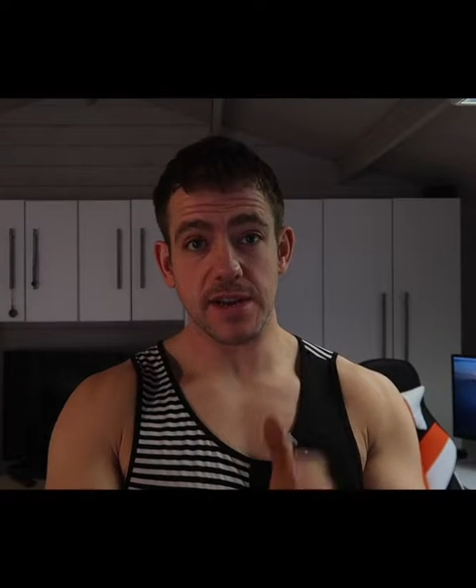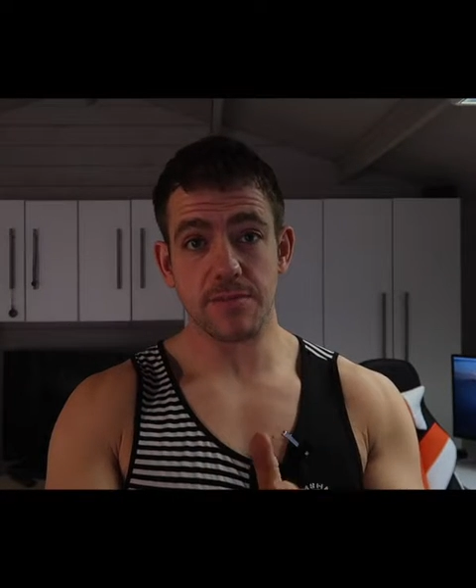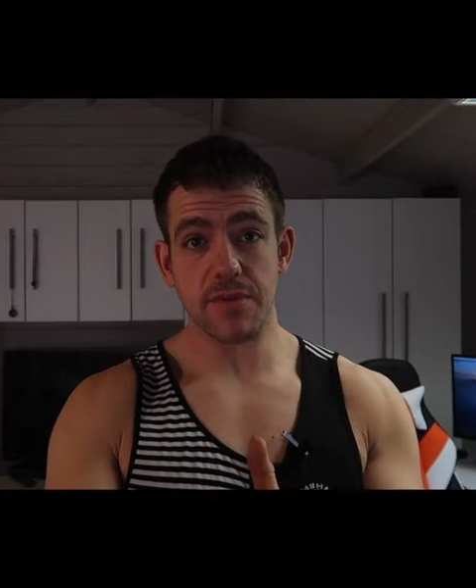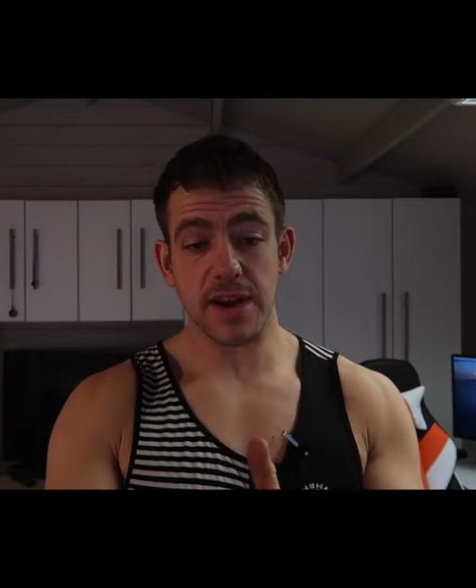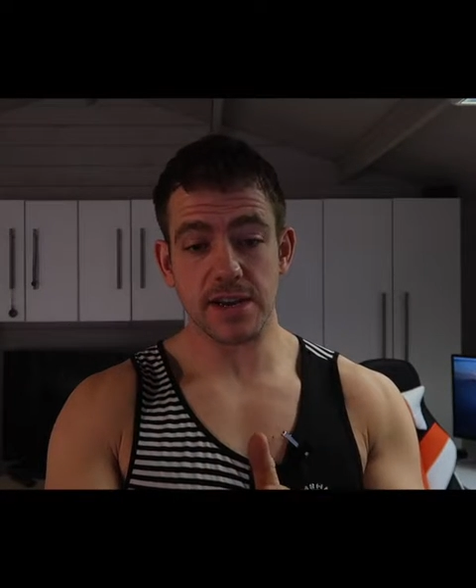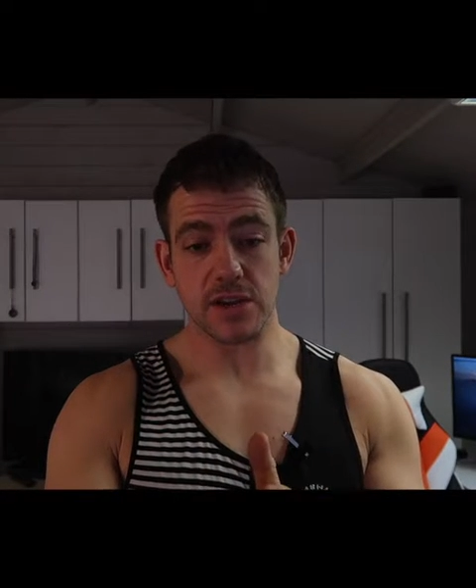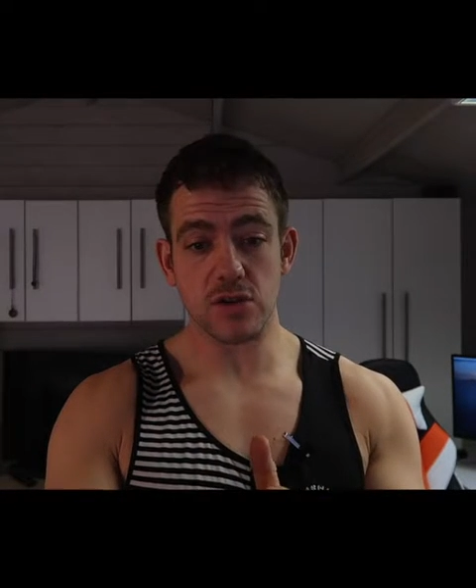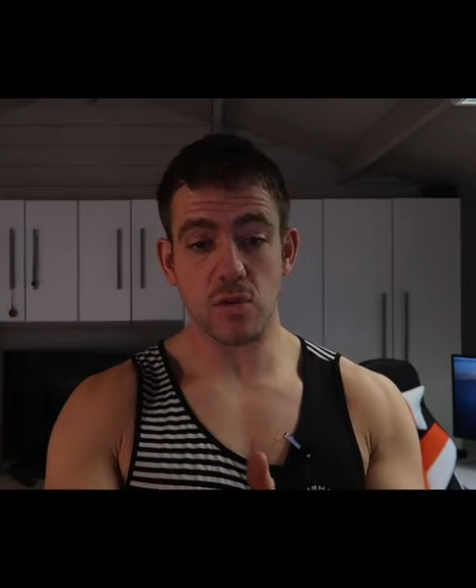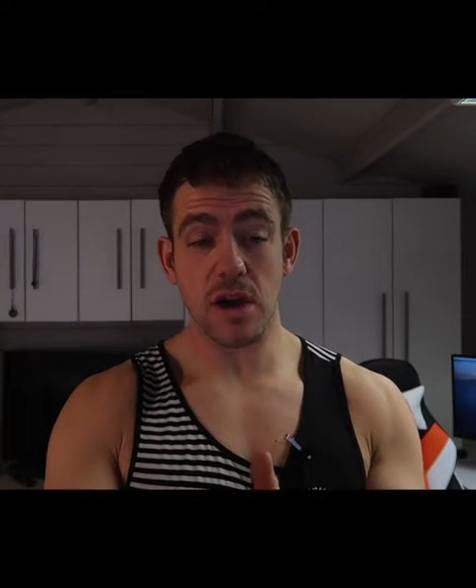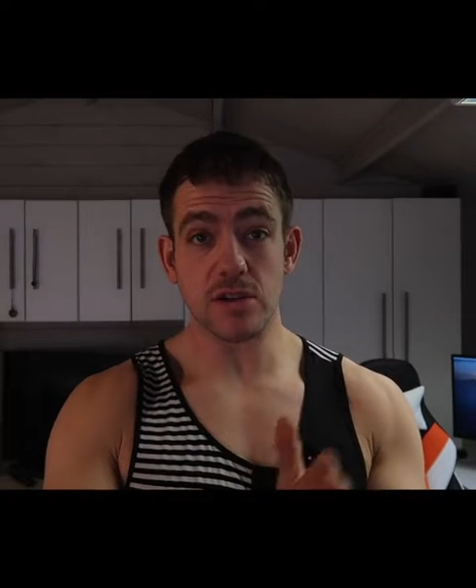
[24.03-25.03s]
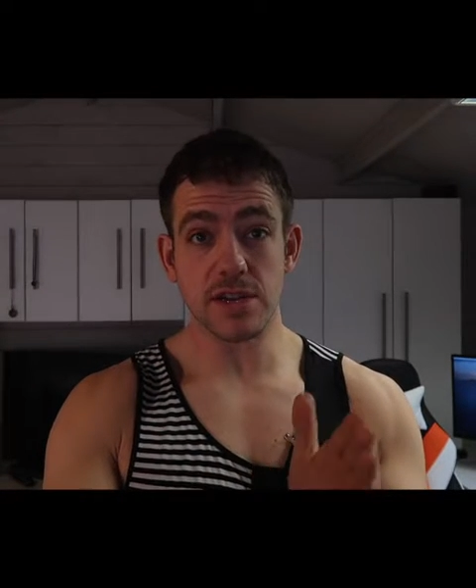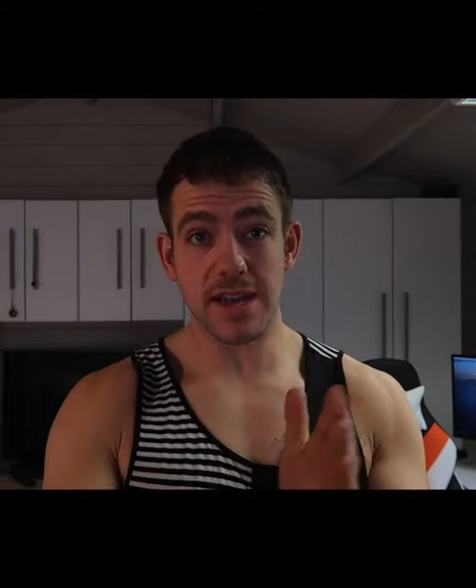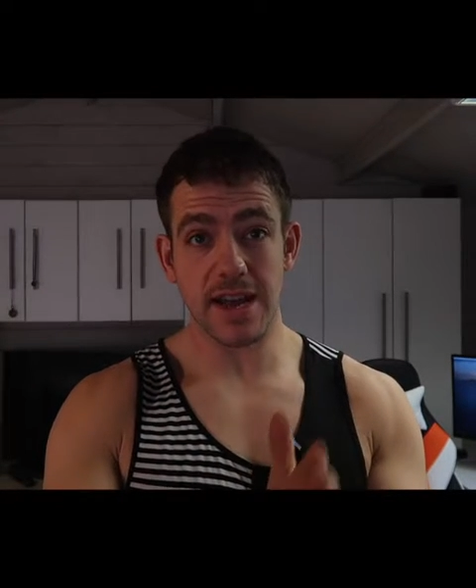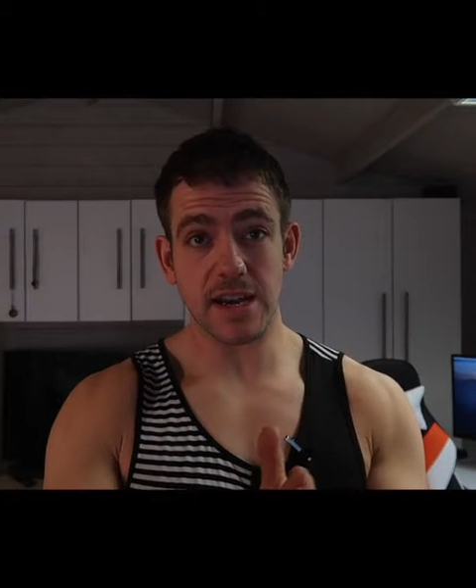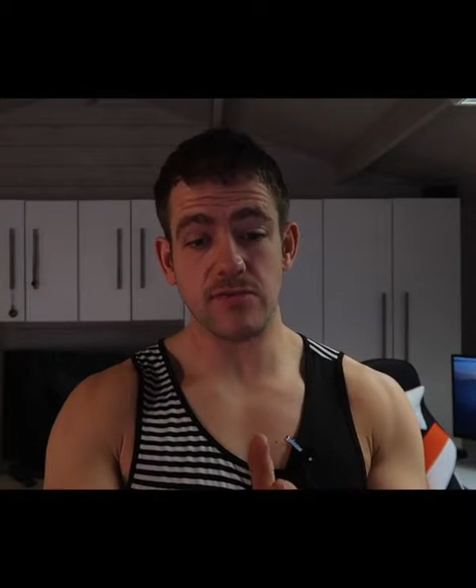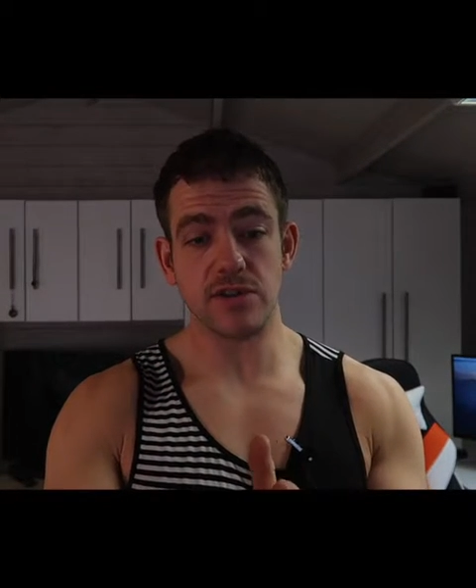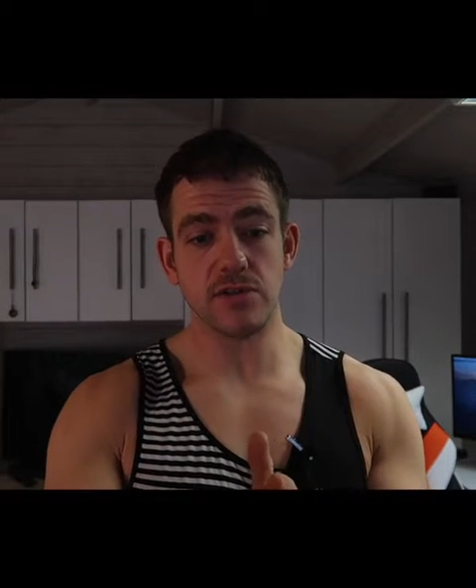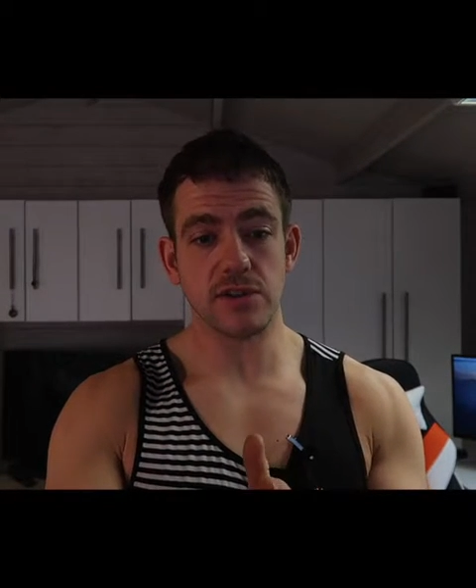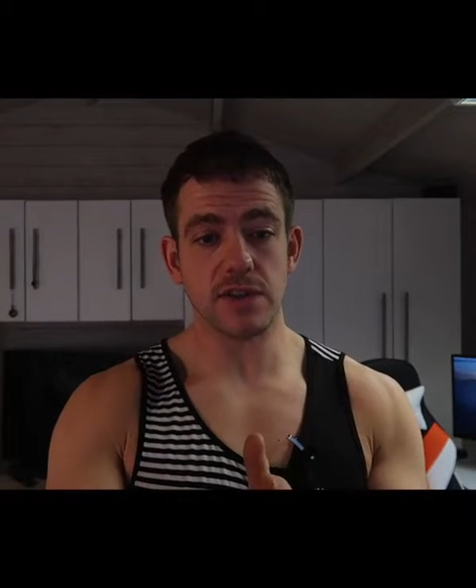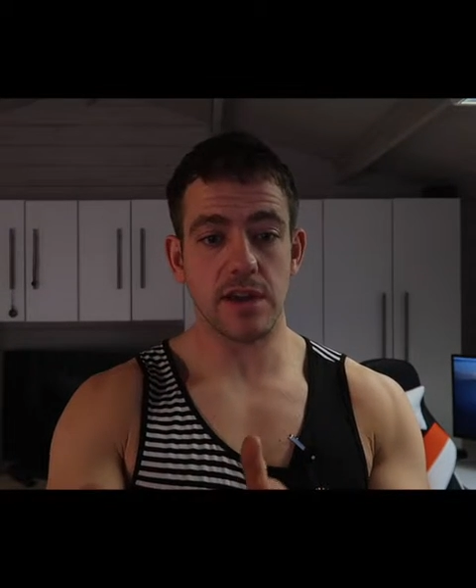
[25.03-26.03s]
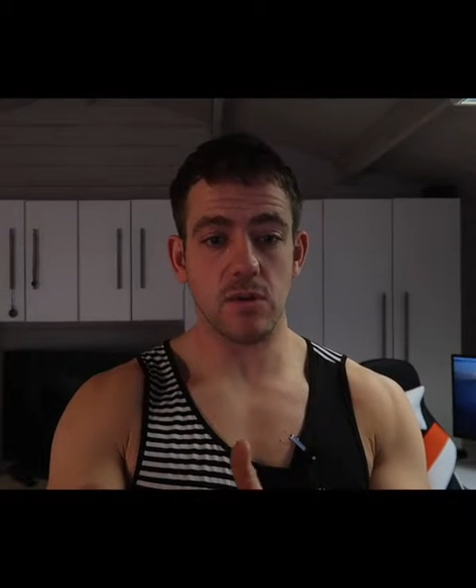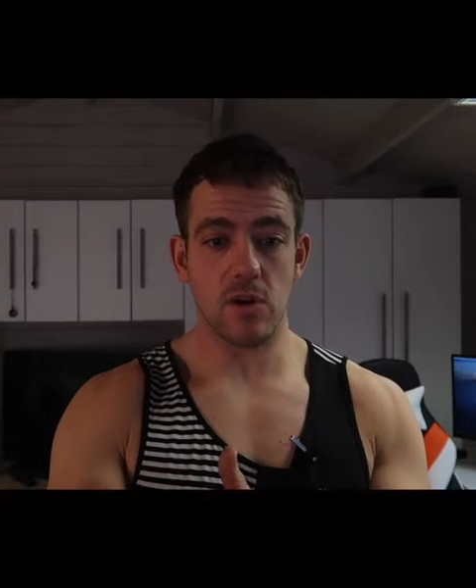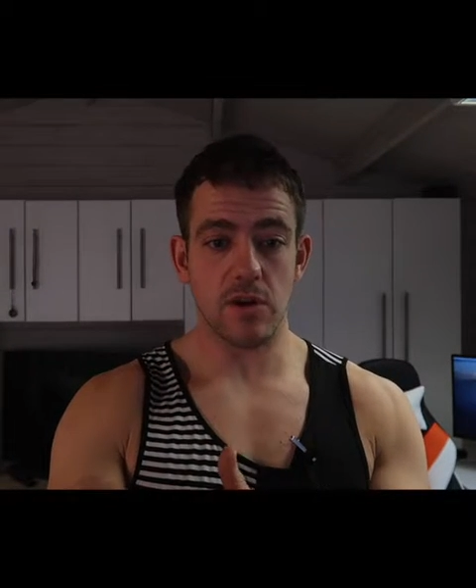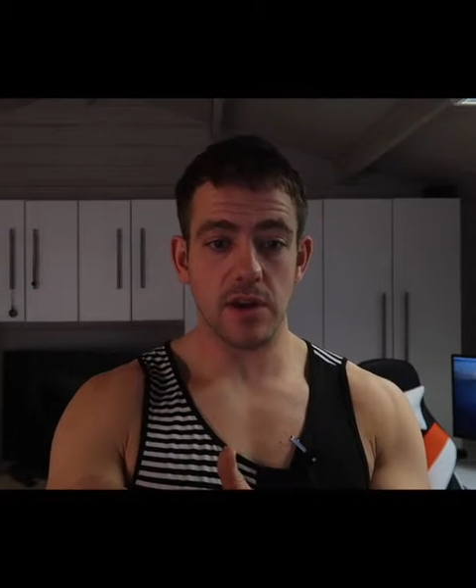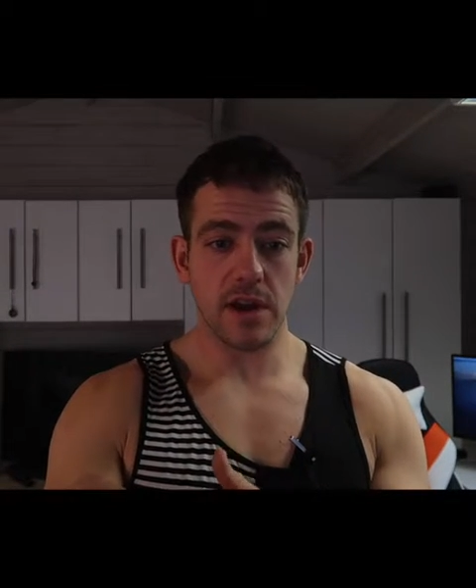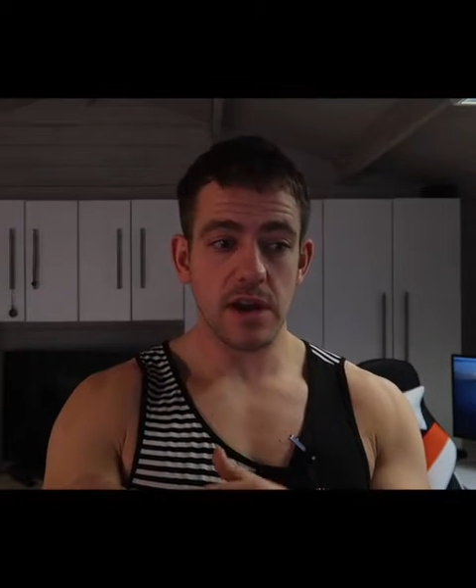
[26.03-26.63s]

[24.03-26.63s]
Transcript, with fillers: it into practice as well to get the results that you want.